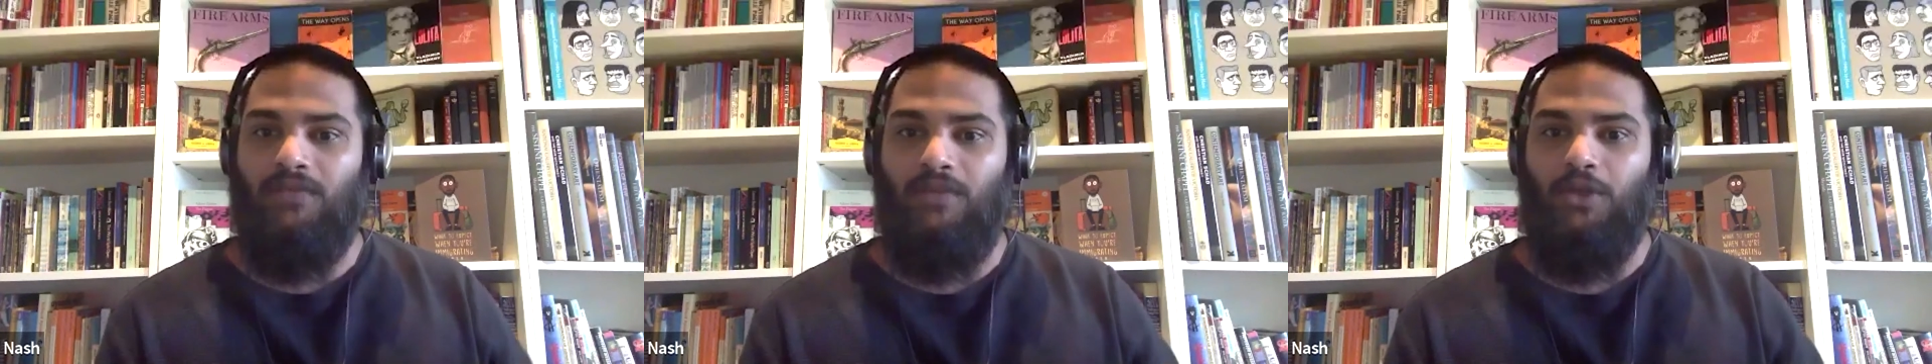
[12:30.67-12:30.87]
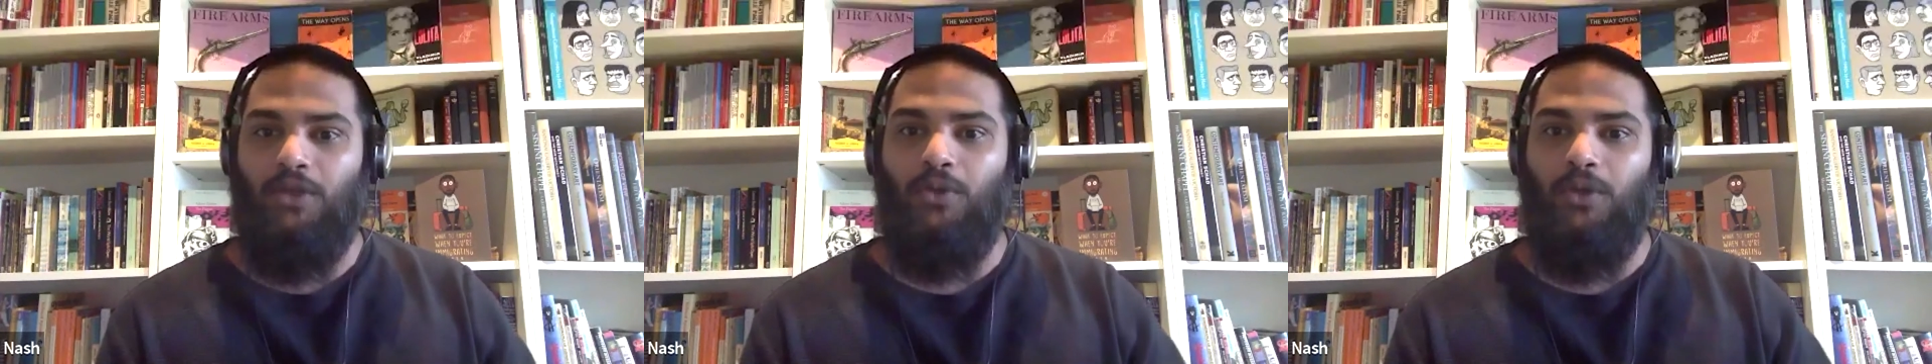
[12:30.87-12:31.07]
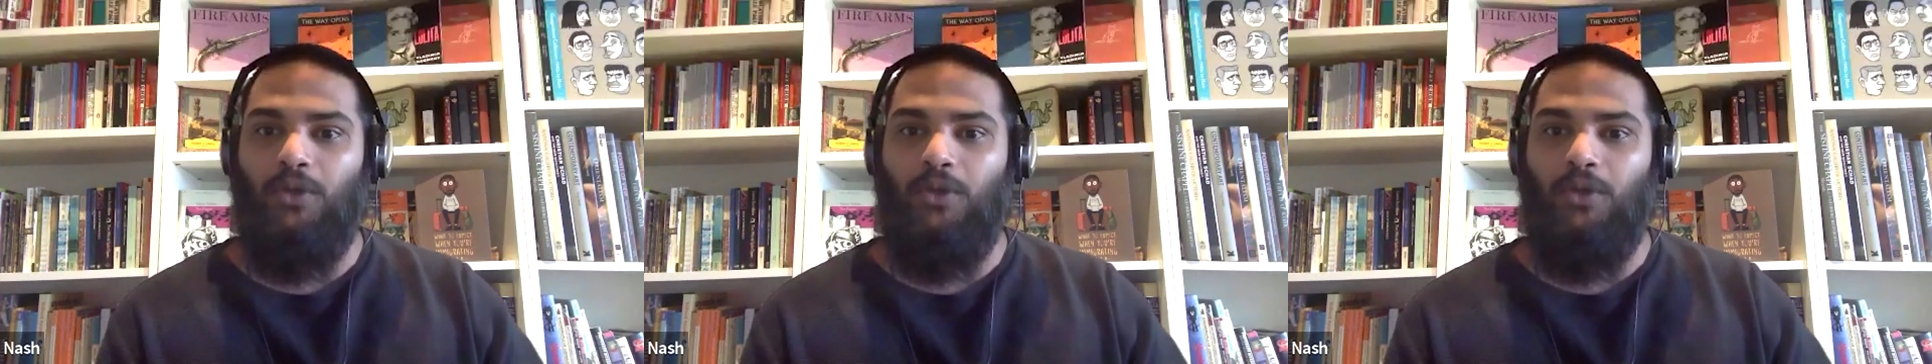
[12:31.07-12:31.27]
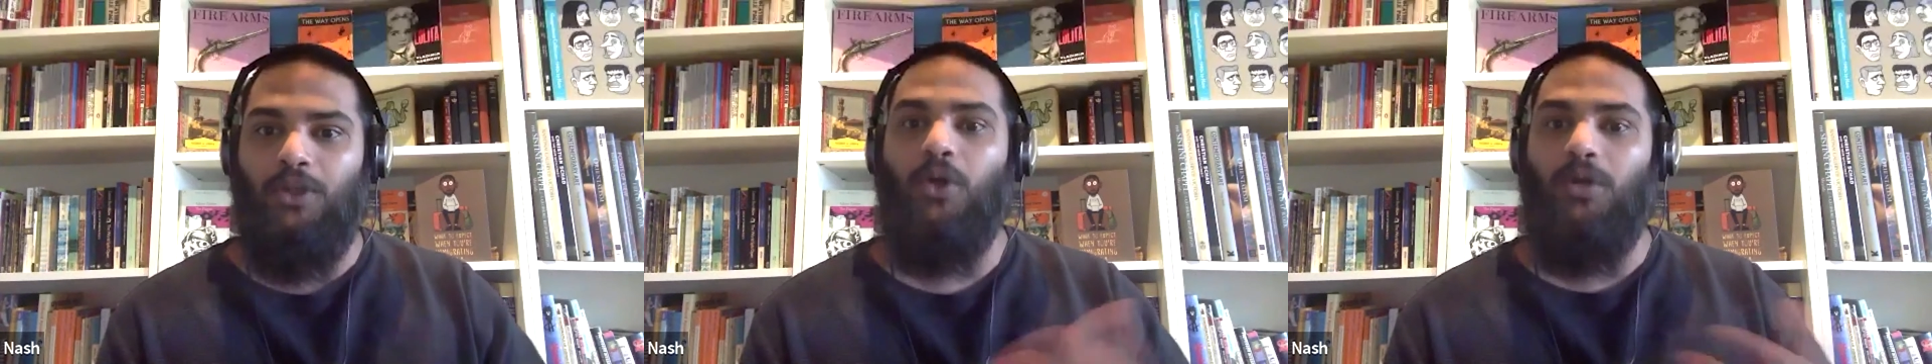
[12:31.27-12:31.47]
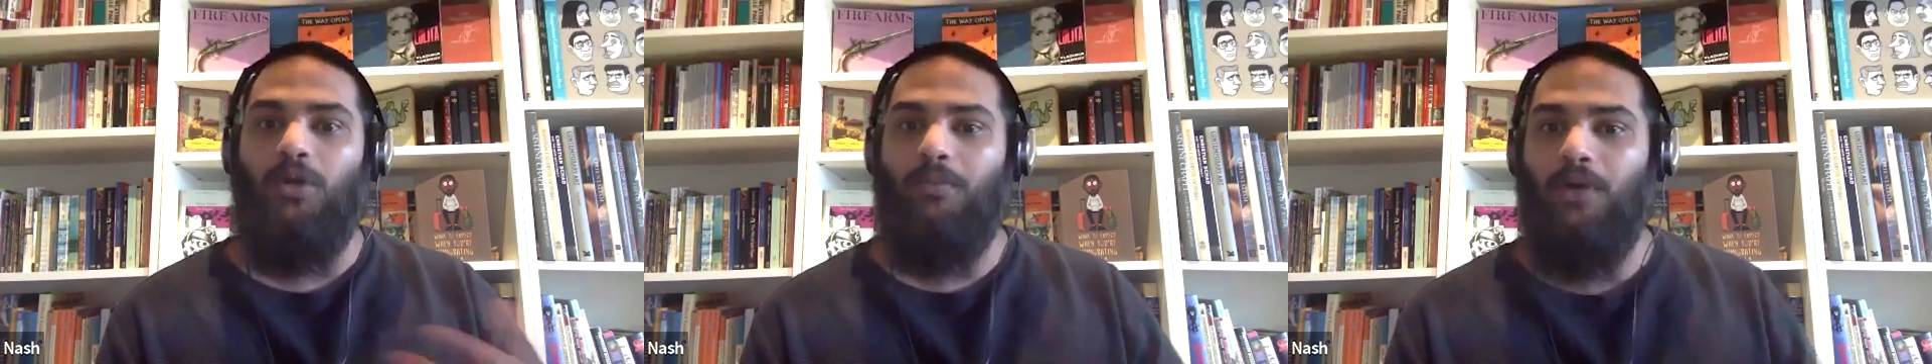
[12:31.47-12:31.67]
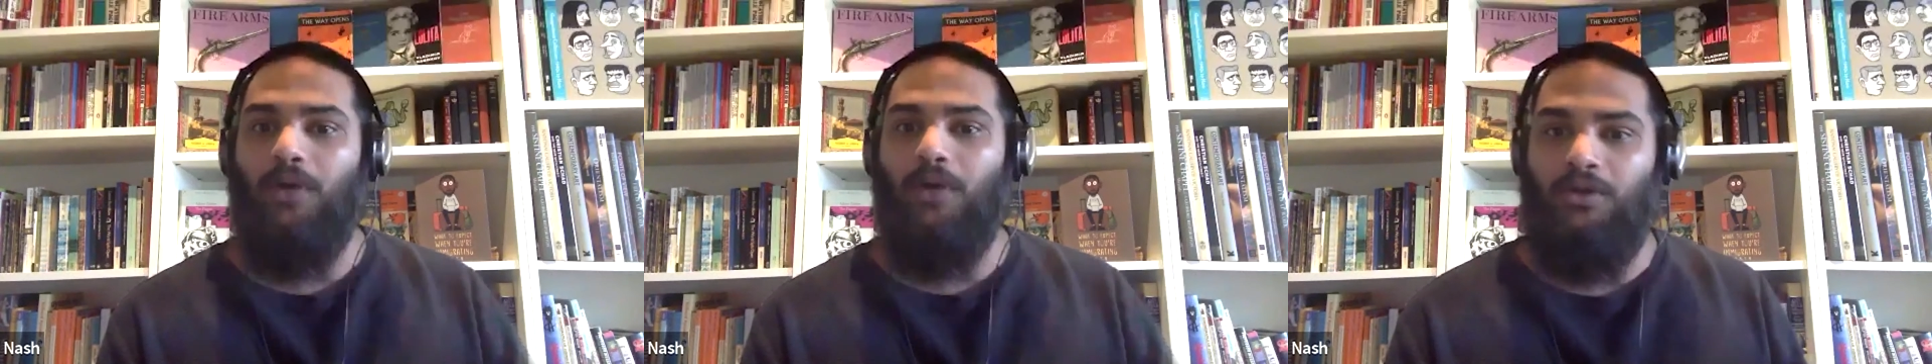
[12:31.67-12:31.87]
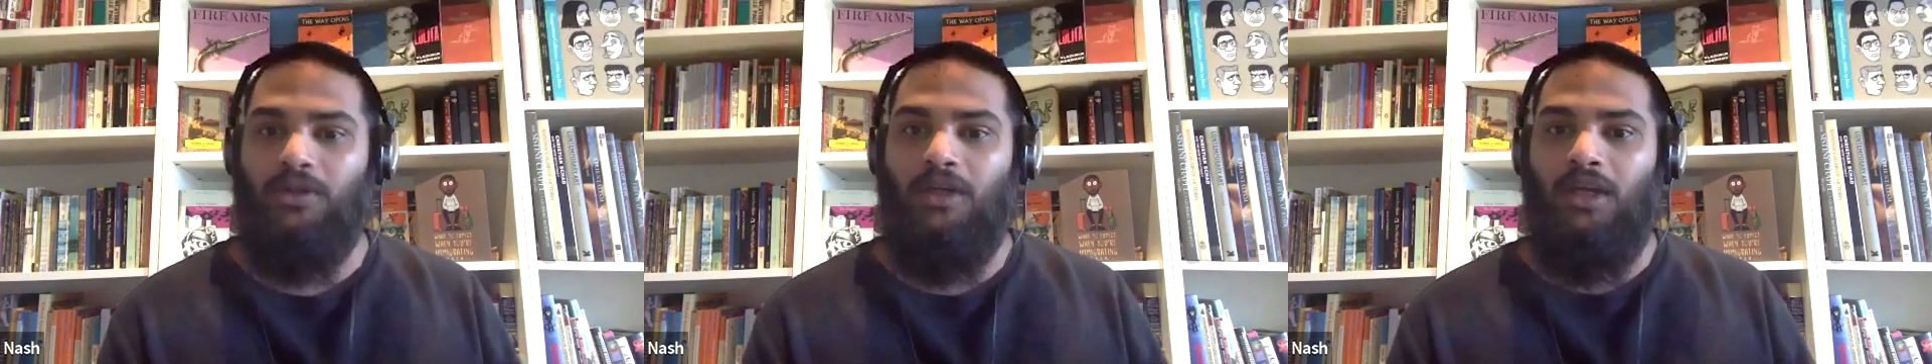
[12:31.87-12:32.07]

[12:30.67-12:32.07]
and you don't really talk about